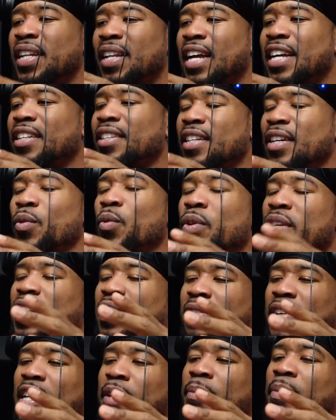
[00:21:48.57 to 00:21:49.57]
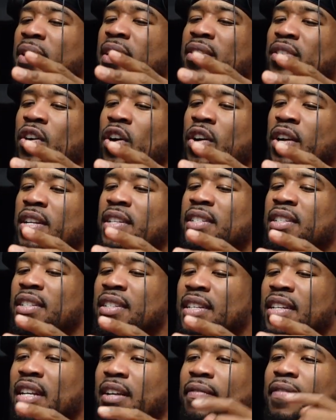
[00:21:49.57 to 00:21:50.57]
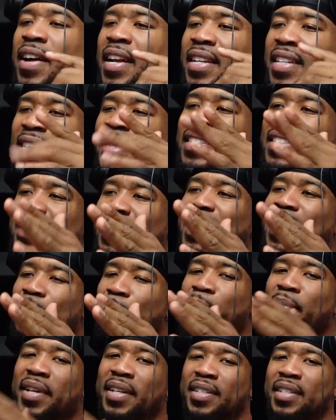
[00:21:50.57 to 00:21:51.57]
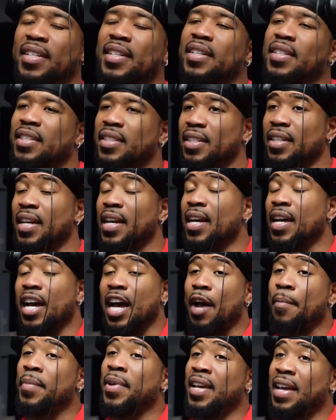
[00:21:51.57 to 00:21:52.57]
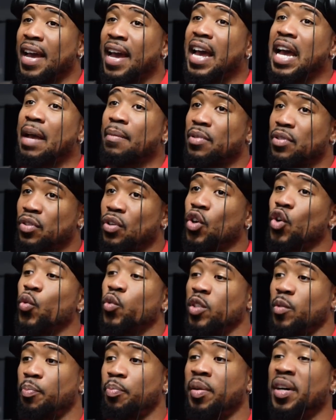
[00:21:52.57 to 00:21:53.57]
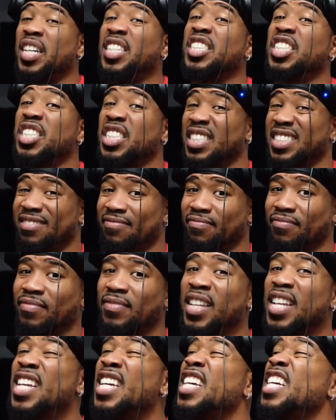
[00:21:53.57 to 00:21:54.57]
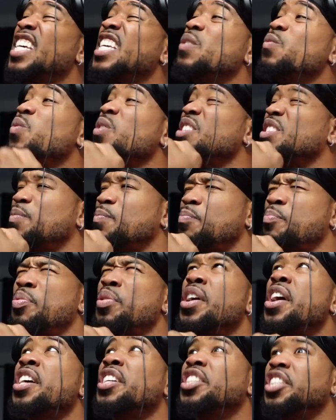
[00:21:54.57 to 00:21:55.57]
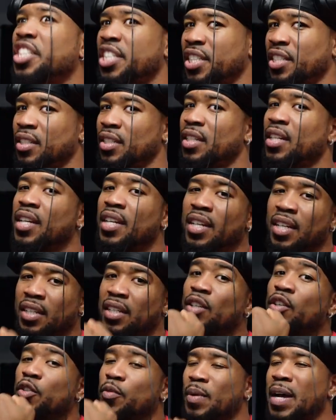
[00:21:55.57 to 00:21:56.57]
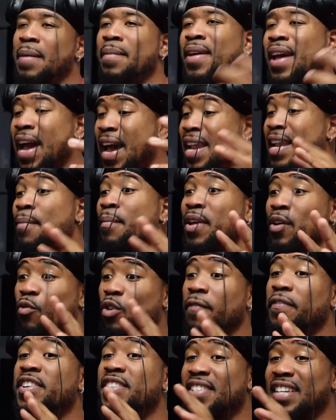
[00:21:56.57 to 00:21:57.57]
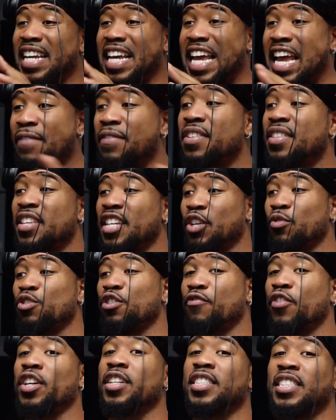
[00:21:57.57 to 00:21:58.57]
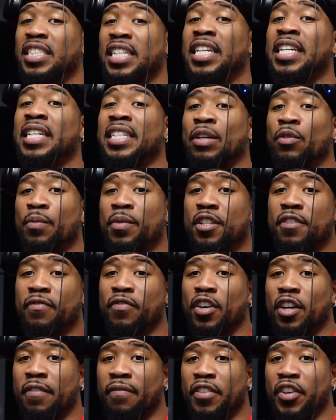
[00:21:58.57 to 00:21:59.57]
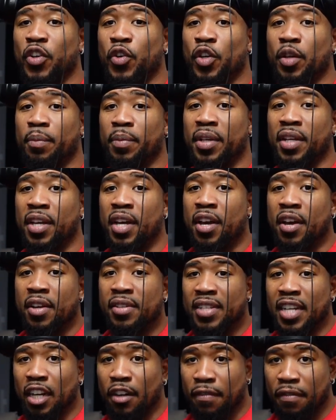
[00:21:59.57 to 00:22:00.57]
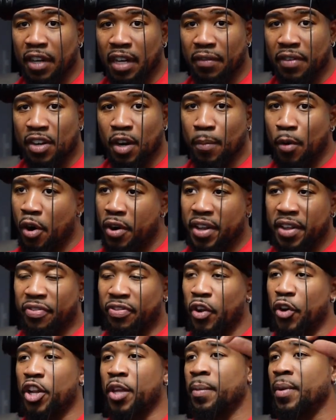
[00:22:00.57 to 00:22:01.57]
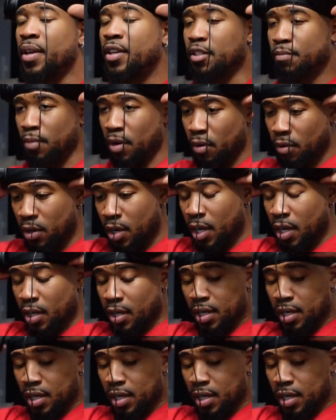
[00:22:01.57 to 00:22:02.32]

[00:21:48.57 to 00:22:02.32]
Like it wouldn't have hit me as hard as it did if I didn't see that big Tigger shit. I mean, Ab-Soul was punching. He was punching. He was. I mean, I didn't make reference to everything he was fucking saying. I want this fucking video to be taking forever. I'm already 30 minutes, bro.